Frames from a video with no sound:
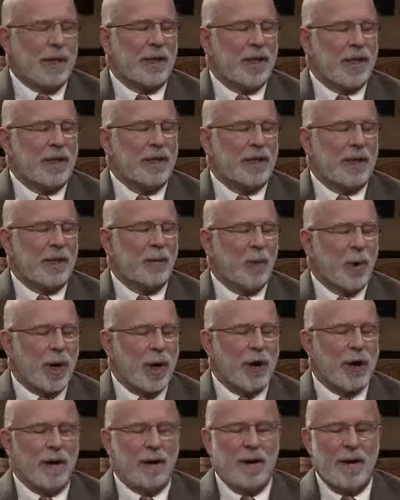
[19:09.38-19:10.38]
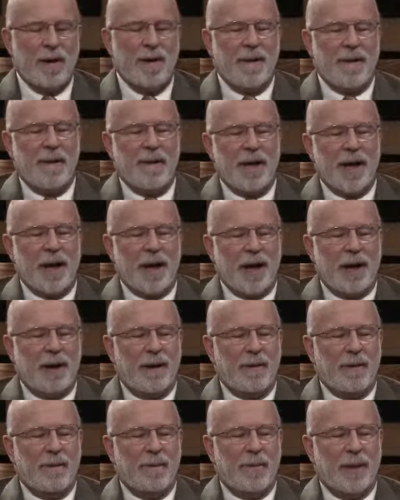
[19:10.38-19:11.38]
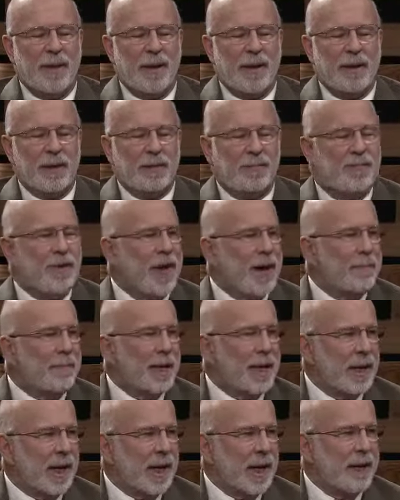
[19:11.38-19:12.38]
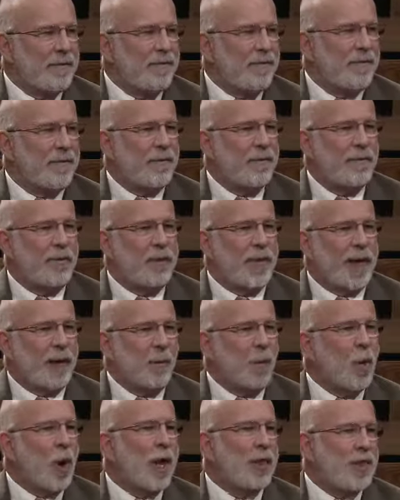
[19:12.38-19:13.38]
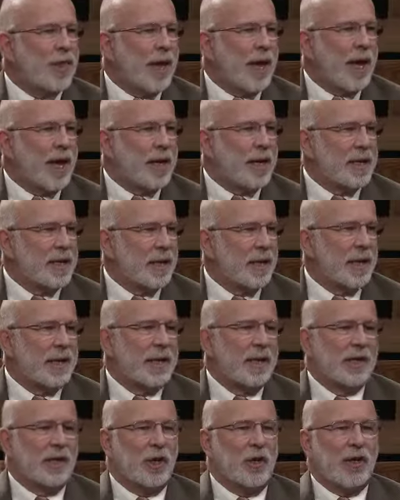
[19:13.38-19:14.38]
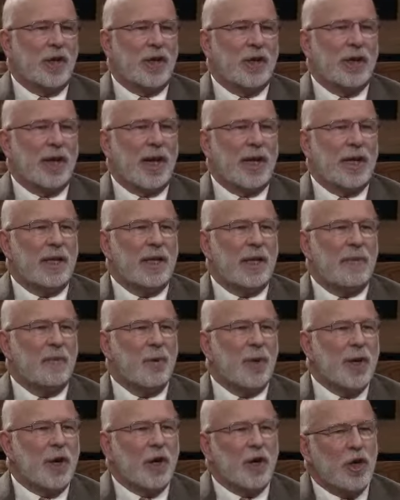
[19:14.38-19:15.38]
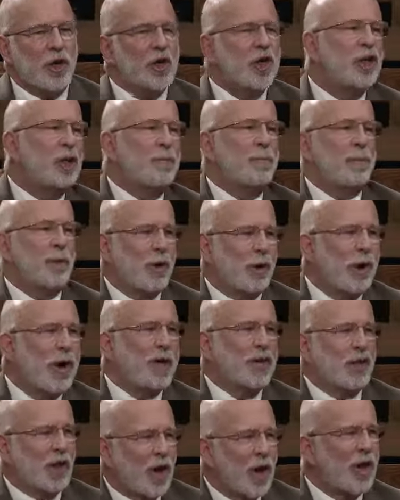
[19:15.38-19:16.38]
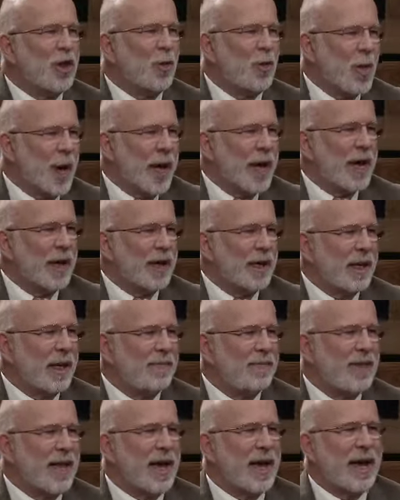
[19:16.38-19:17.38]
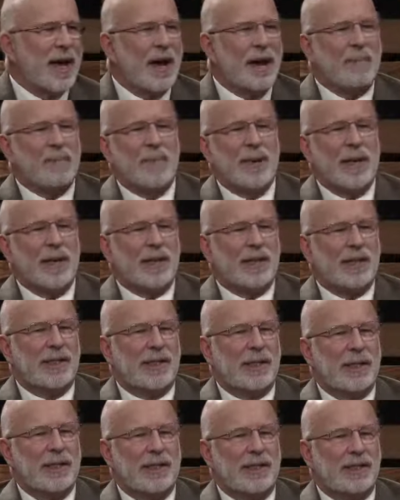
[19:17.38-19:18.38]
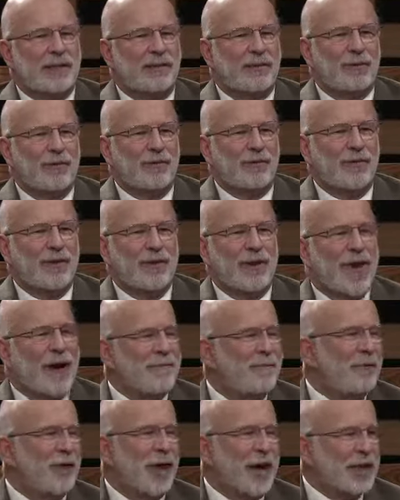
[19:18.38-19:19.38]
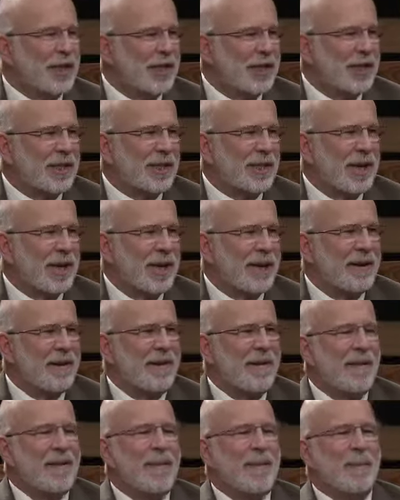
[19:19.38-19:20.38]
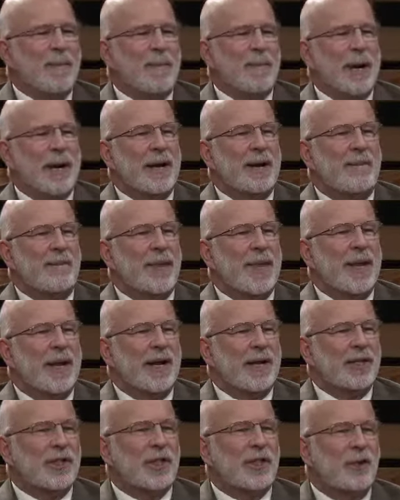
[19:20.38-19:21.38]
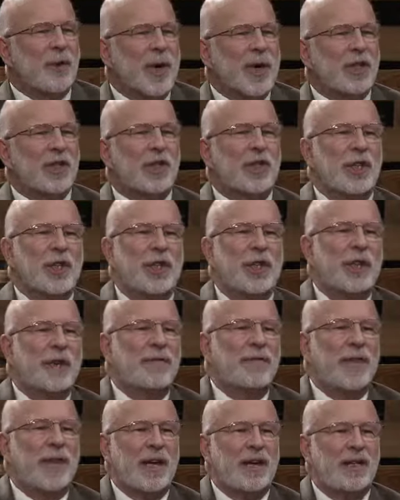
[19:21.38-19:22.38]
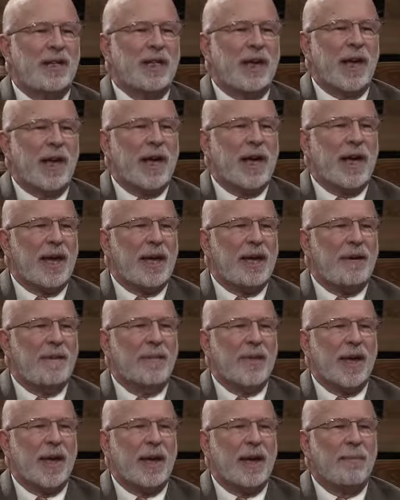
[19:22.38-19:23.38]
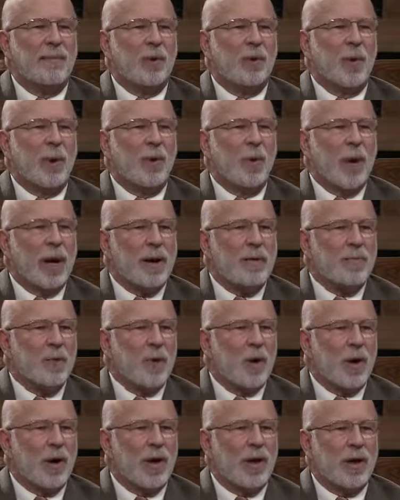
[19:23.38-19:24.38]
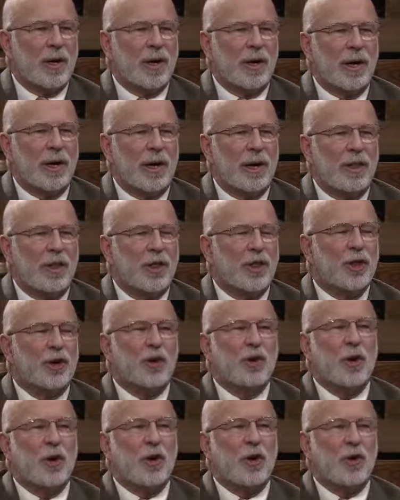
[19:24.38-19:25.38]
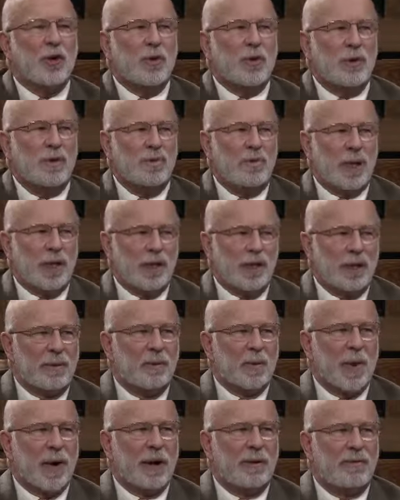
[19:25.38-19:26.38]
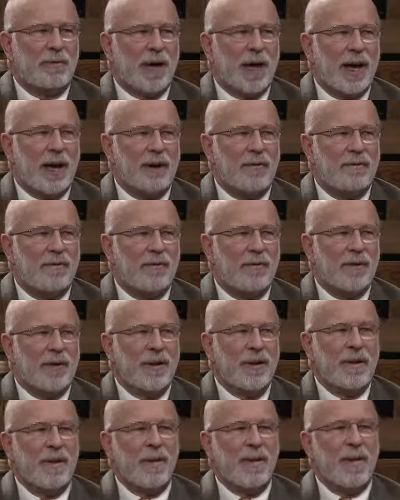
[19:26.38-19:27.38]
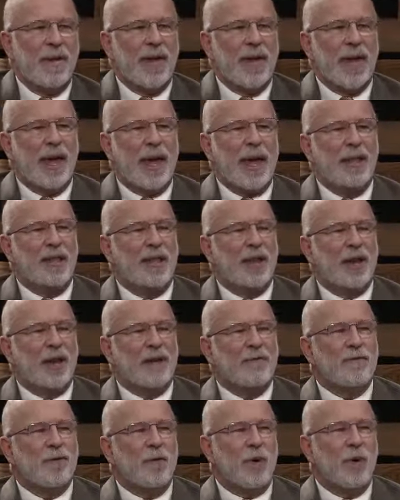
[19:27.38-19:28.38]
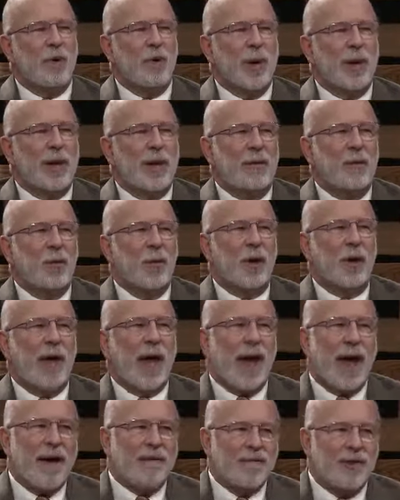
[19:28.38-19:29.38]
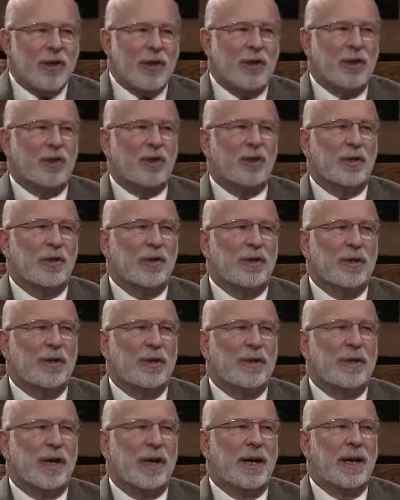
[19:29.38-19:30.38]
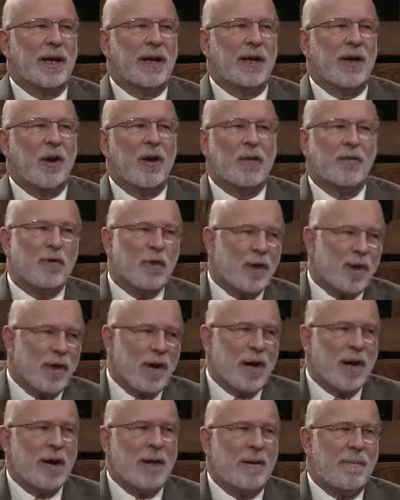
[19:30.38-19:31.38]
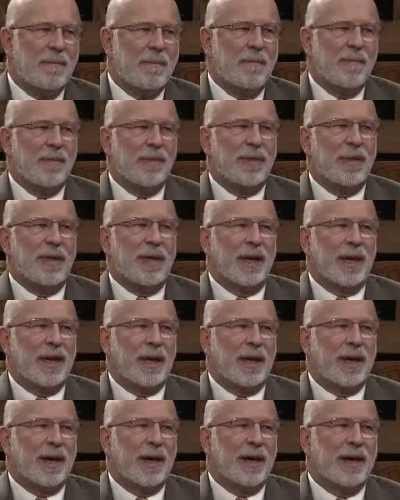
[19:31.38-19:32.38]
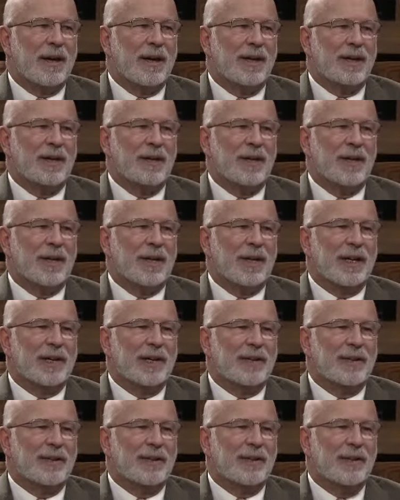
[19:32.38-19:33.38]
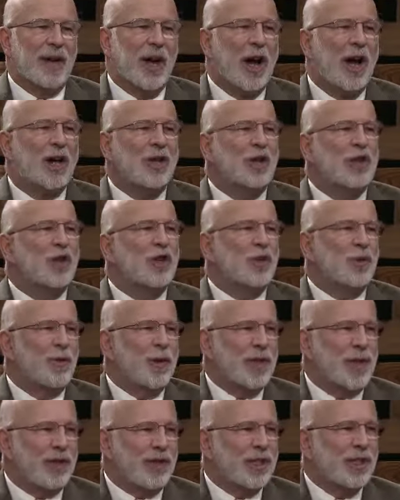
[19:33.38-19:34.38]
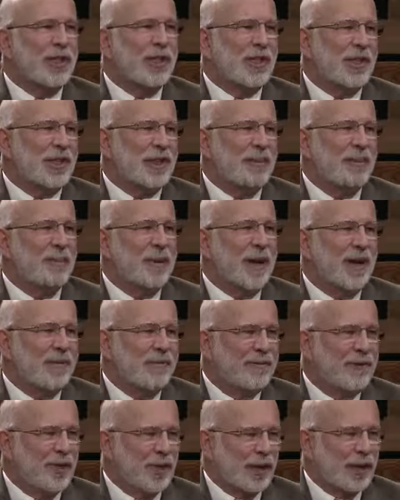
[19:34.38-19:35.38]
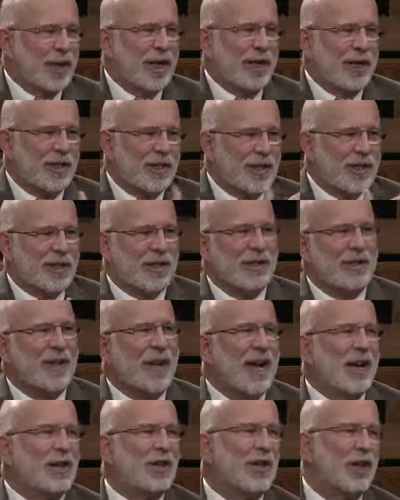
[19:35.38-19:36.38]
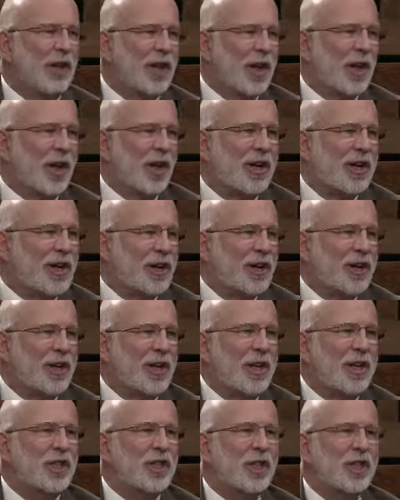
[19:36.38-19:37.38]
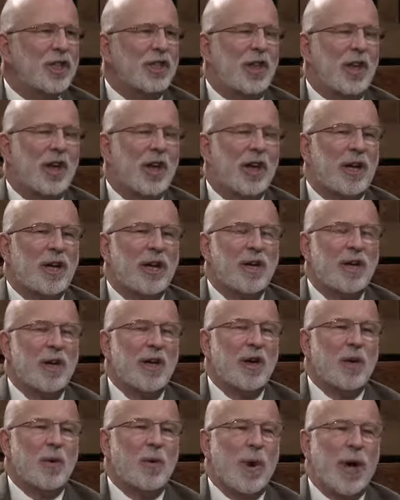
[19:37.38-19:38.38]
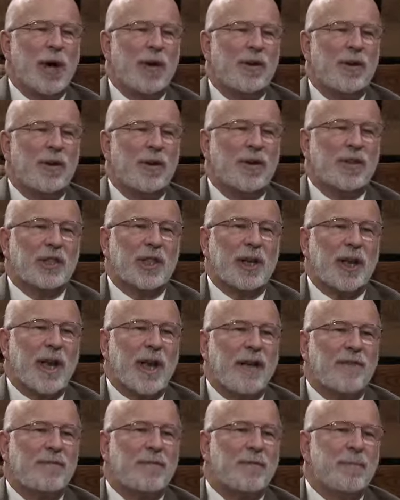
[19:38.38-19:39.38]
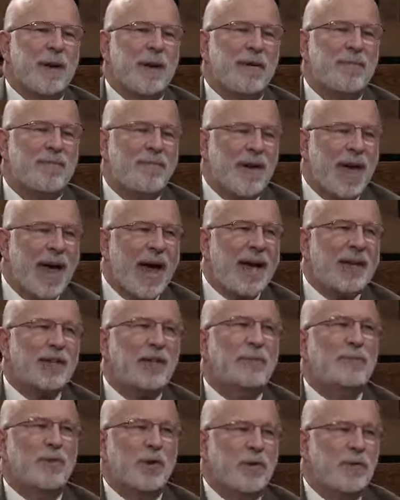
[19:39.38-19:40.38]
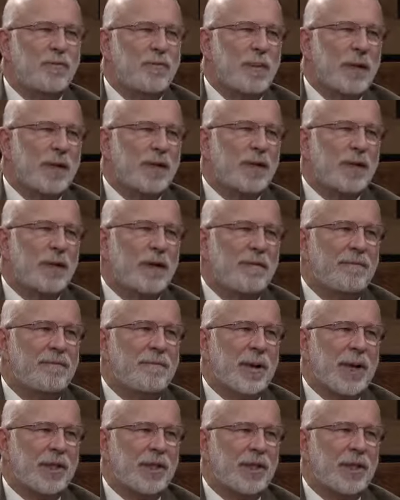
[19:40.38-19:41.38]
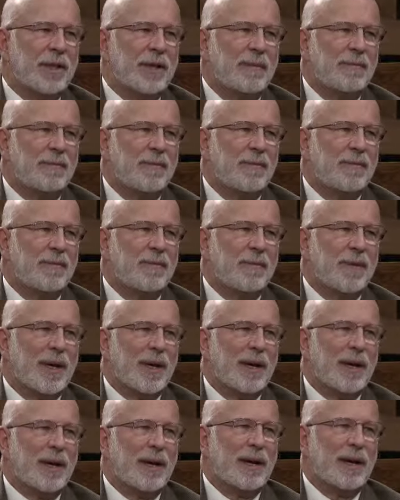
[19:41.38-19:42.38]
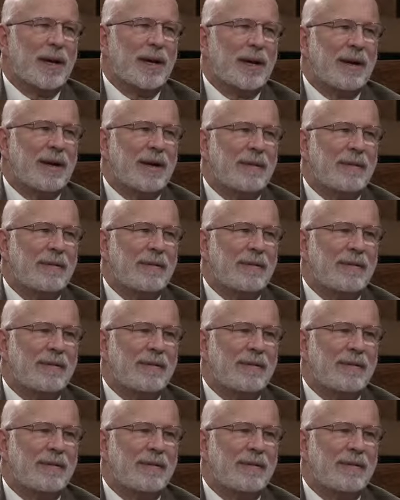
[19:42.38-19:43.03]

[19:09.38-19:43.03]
the things they wear, uh, uh, the family life, they want that. So to say to them, well, no, you should progress all the way and give that up is, is not for us to say. Right. But it is a question if they say, uh, we want a more uh, thorough Muslim way of life, and therefore we will have to uh, overcome the uh, uh, non-Sharia system of Turkey's national law and Indonesia's law, well, there's going to have to be a vast movement of Muslim uh,